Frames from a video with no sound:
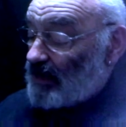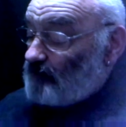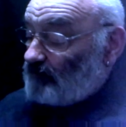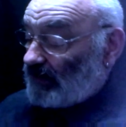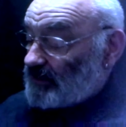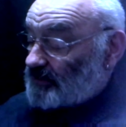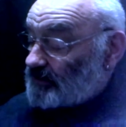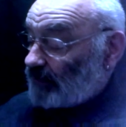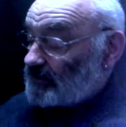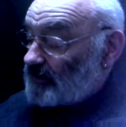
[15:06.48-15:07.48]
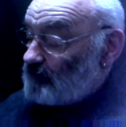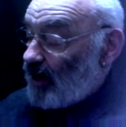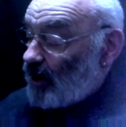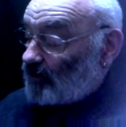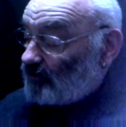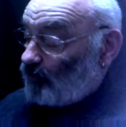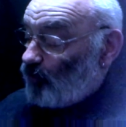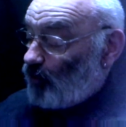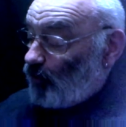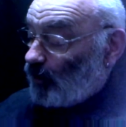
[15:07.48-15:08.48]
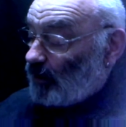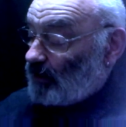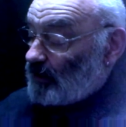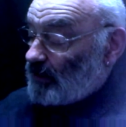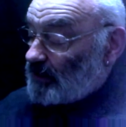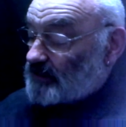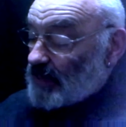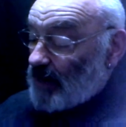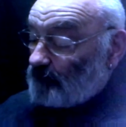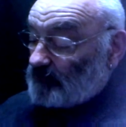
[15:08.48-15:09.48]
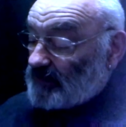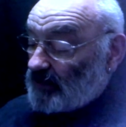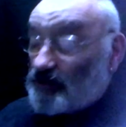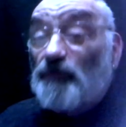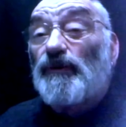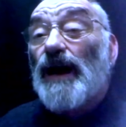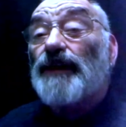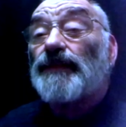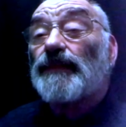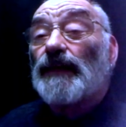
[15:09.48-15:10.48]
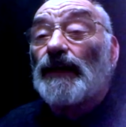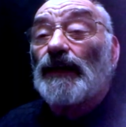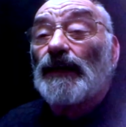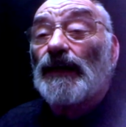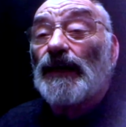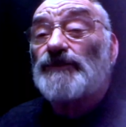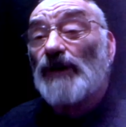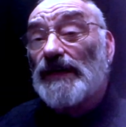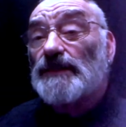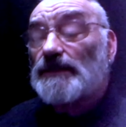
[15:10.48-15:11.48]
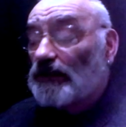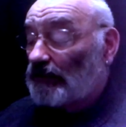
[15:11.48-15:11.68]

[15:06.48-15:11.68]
Billy studies a mark on the wall as Sam takes a breath and drinks.